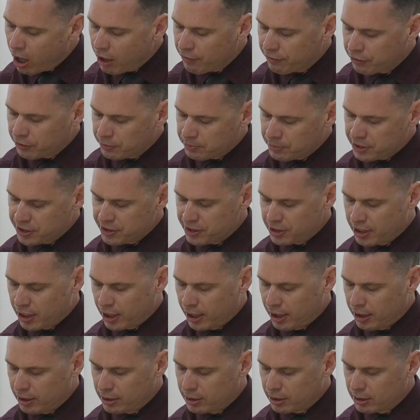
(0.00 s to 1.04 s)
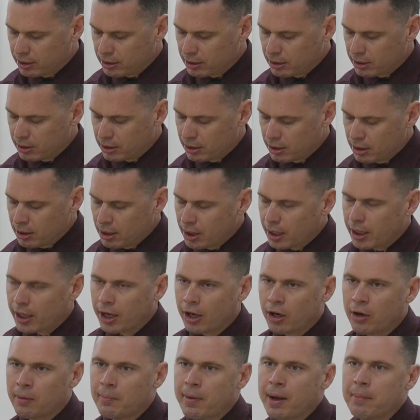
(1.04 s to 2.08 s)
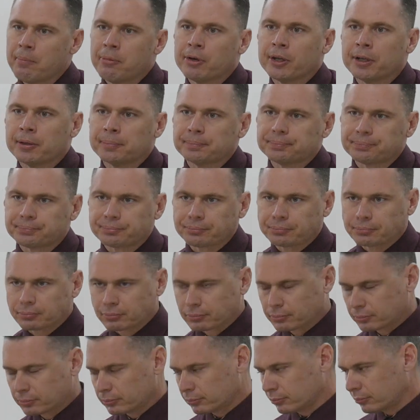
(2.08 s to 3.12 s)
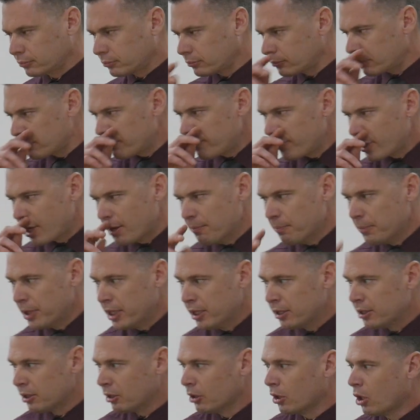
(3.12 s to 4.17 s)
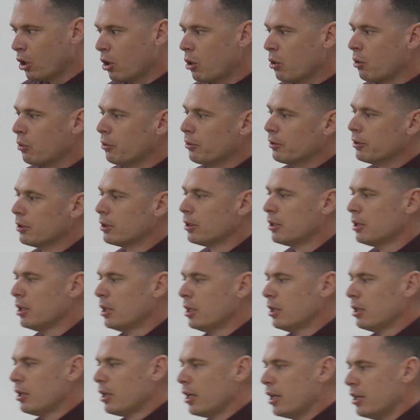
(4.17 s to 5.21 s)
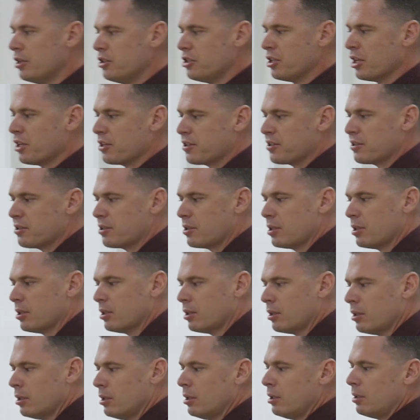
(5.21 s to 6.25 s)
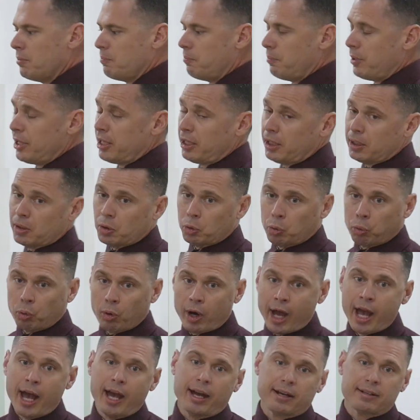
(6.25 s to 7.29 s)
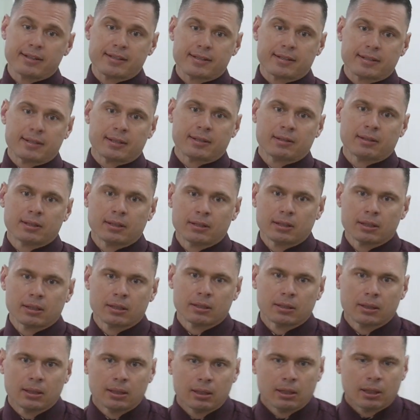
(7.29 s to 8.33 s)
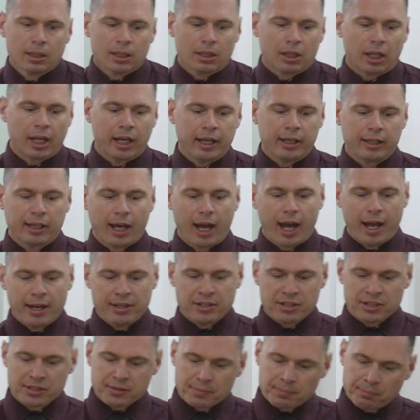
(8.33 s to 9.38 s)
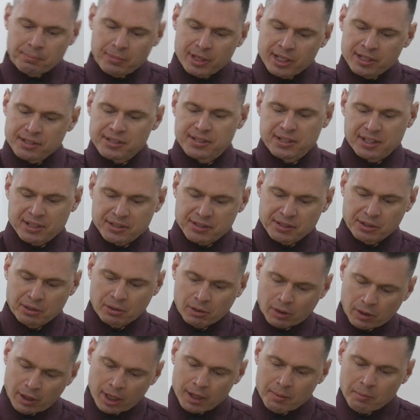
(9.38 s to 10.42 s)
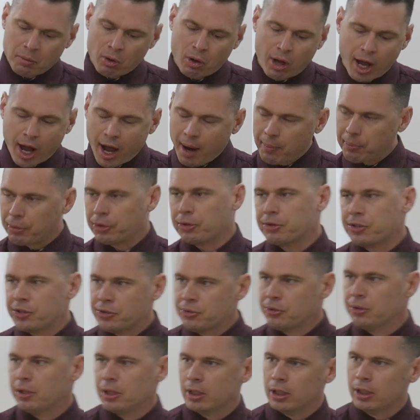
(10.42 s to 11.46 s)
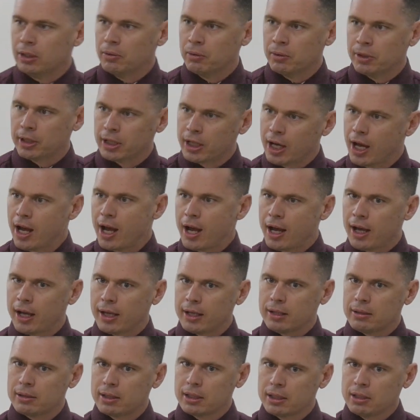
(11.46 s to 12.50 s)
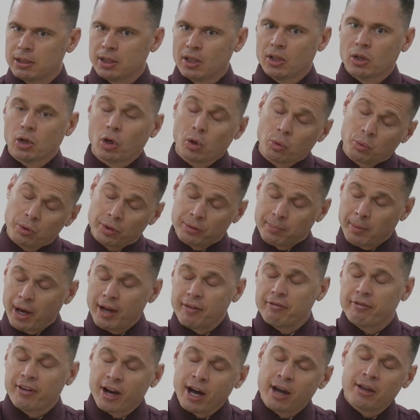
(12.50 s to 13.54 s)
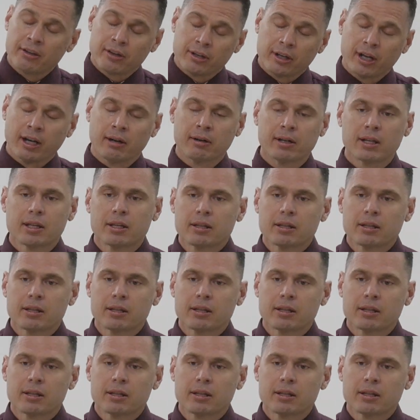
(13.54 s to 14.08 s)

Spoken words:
awful mistake. And I remember being alone and just being wrecked. Like, I just missed this incredible opportunity with God or with my father.